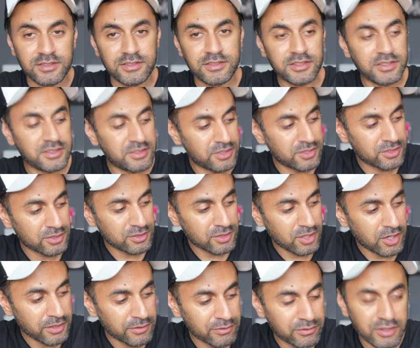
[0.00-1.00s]
this just
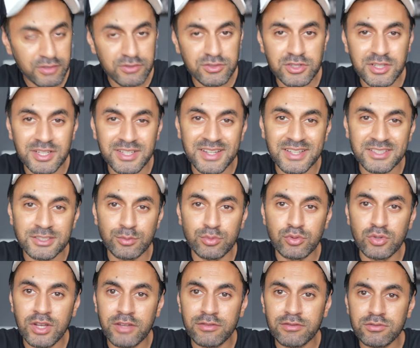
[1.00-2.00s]
kind of gives you the
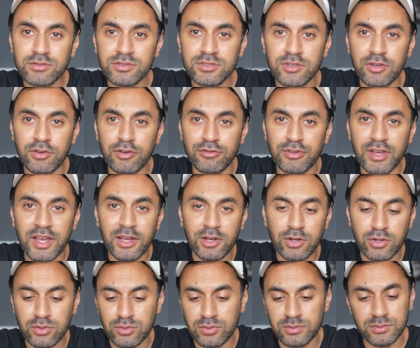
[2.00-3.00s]
decibel levels of
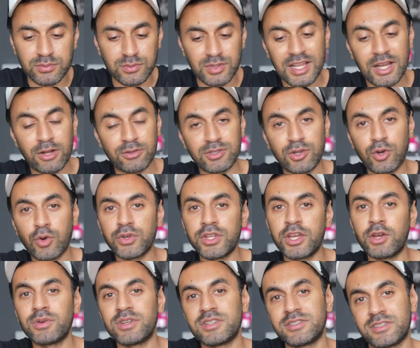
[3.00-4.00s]
how loud the
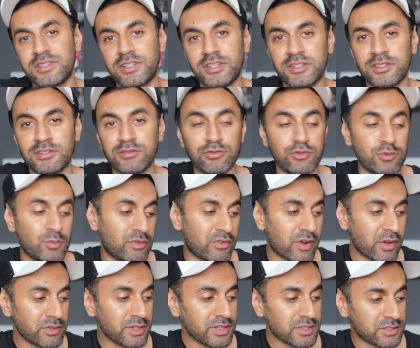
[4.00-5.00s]
audio is in the room
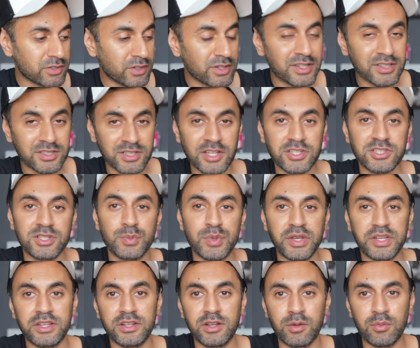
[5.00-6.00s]
around it. So it's actually
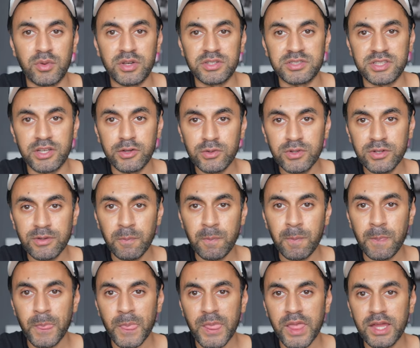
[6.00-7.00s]
picking up my sound.
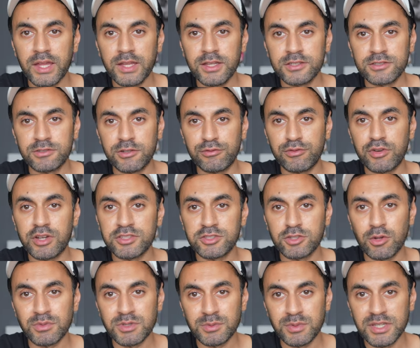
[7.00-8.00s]
So if I
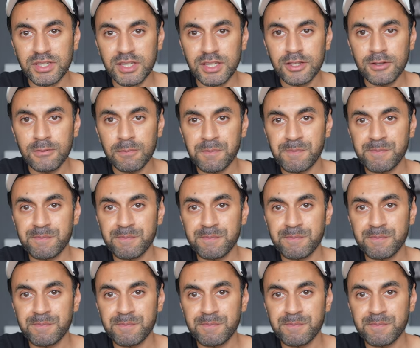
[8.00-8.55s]
stop speaking,